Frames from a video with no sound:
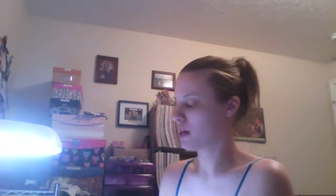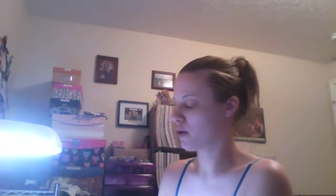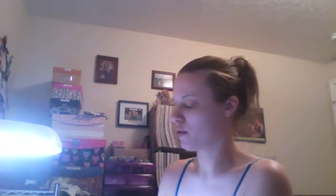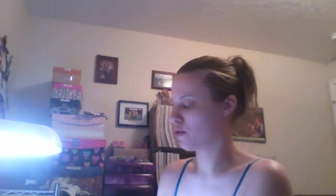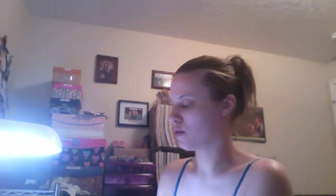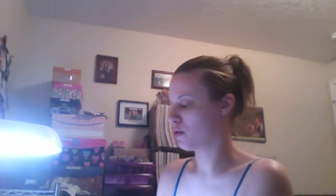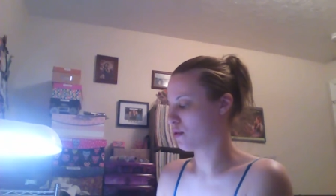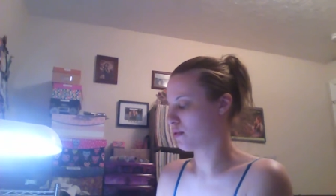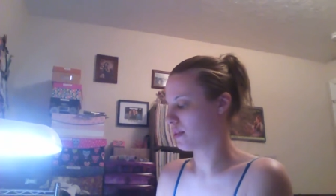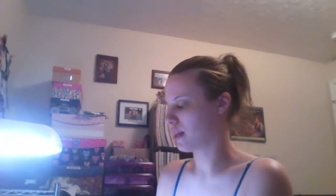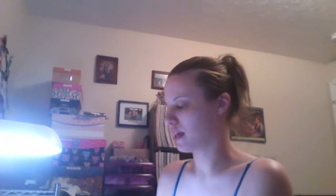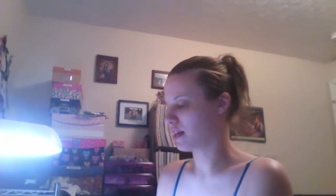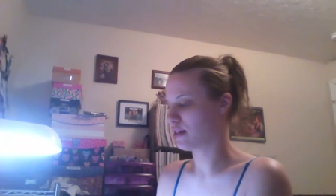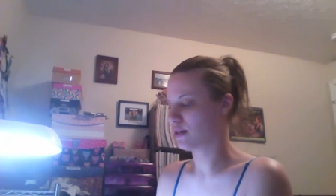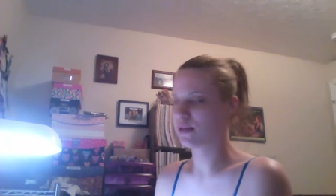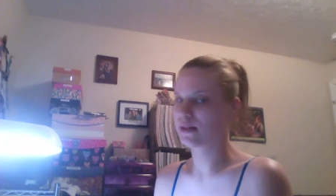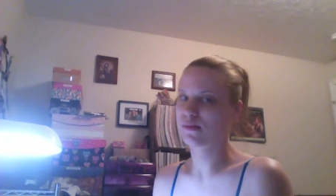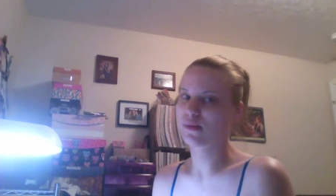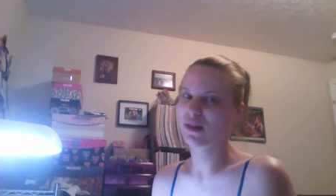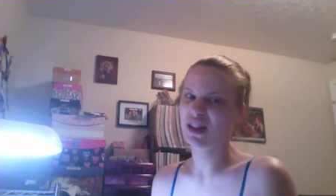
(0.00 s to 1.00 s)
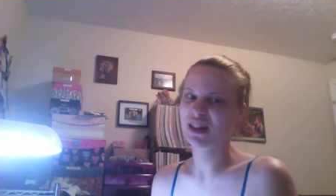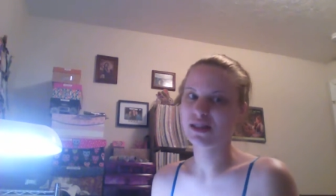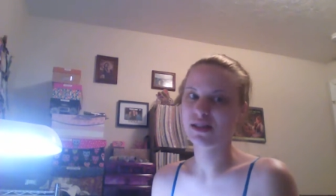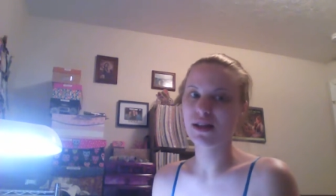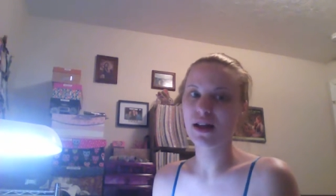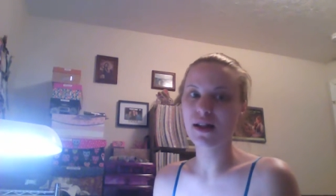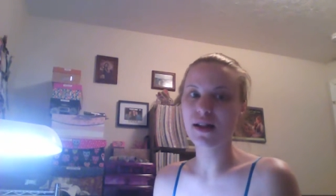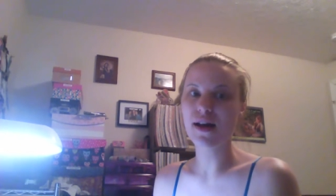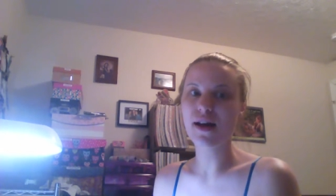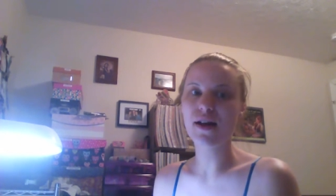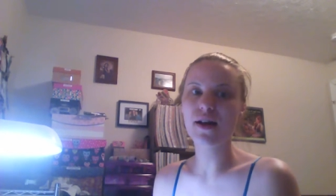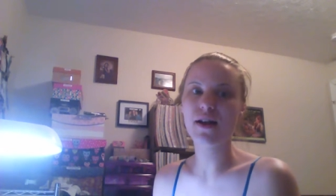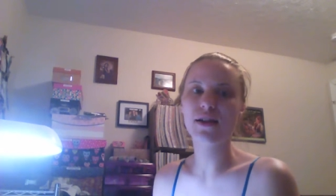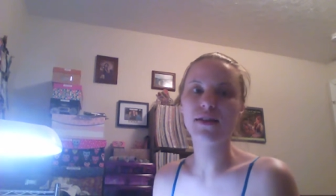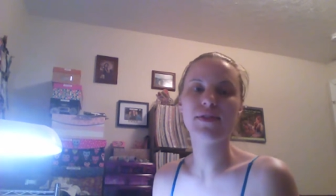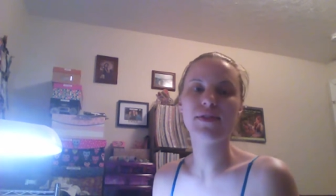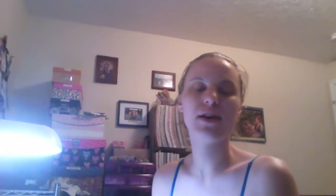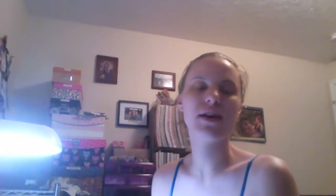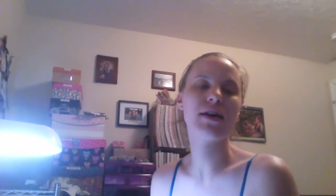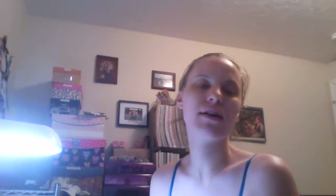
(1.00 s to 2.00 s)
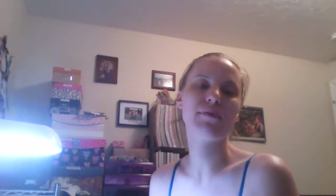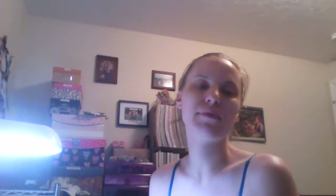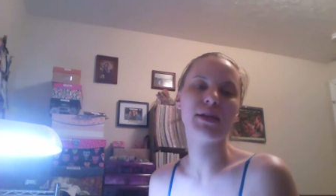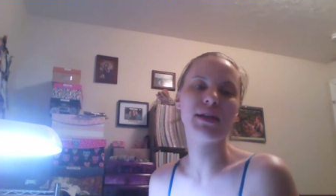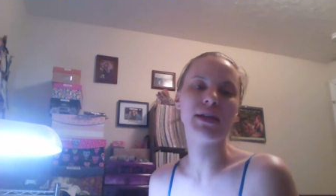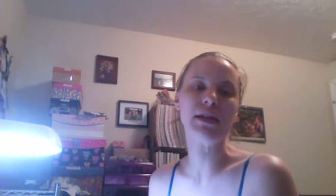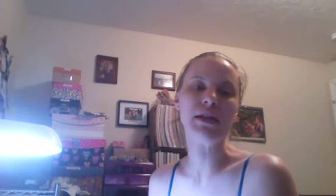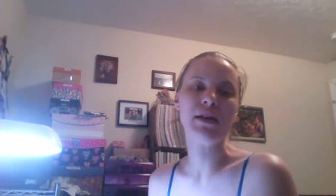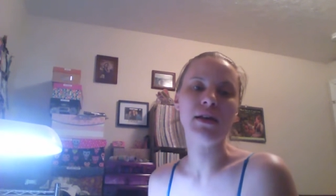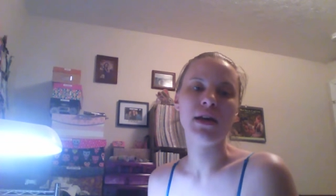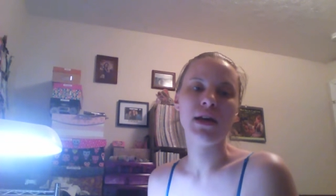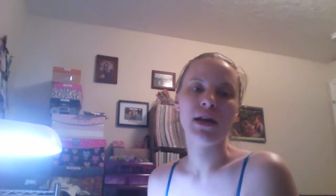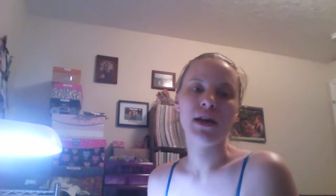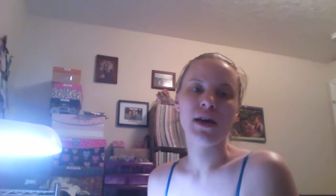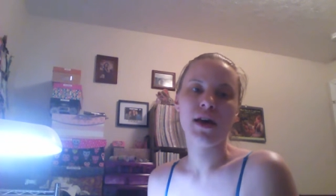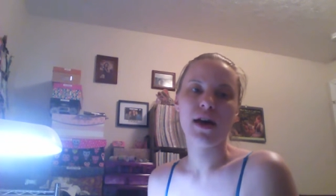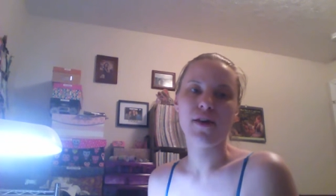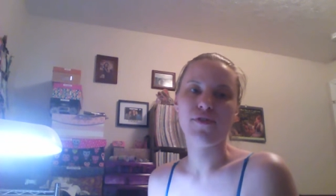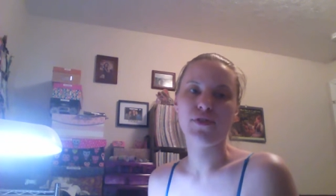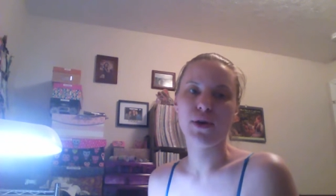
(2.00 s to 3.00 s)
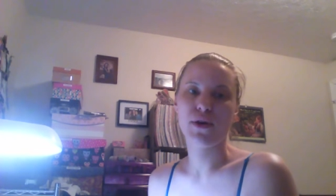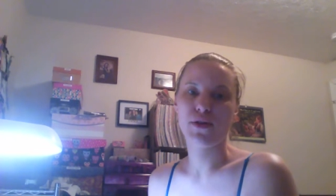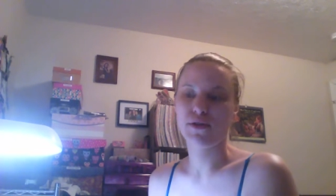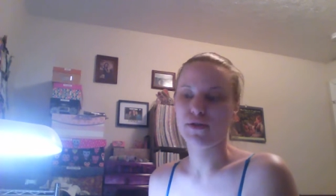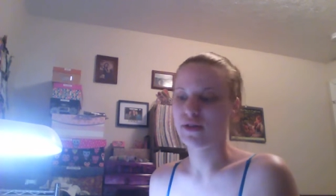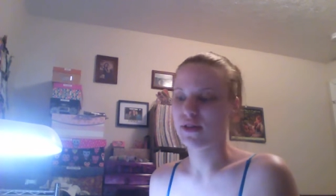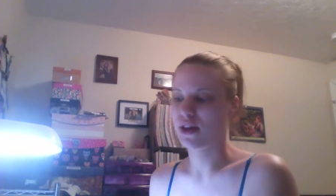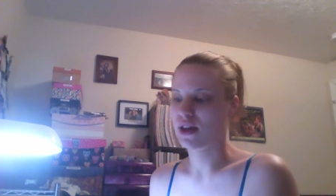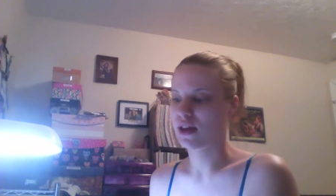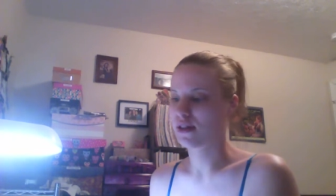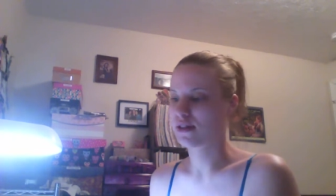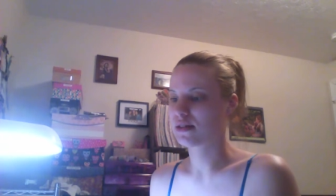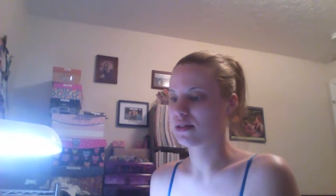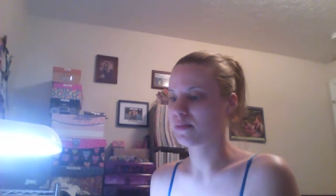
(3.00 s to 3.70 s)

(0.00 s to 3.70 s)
to go through and like do some Wink of Stella on all of them and a few other things,